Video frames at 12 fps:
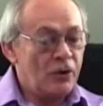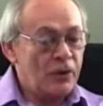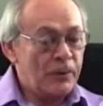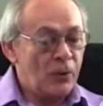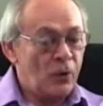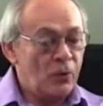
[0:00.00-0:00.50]

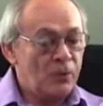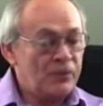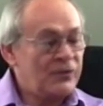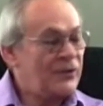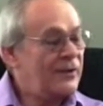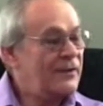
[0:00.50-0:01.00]
her
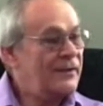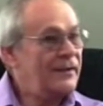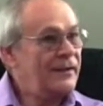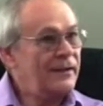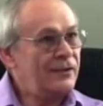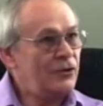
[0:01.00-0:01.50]
poems,
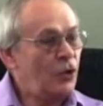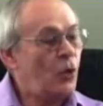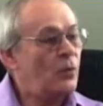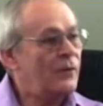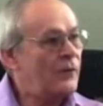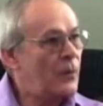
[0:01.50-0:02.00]
the
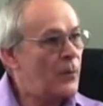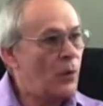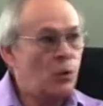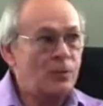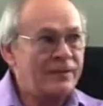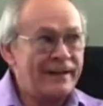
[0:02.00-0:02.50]
tone of her
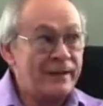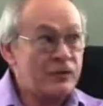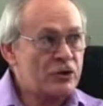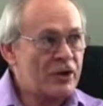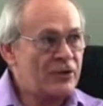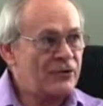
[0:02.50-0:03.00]
poem never
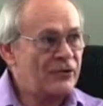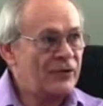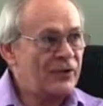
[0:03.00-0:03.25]
changes.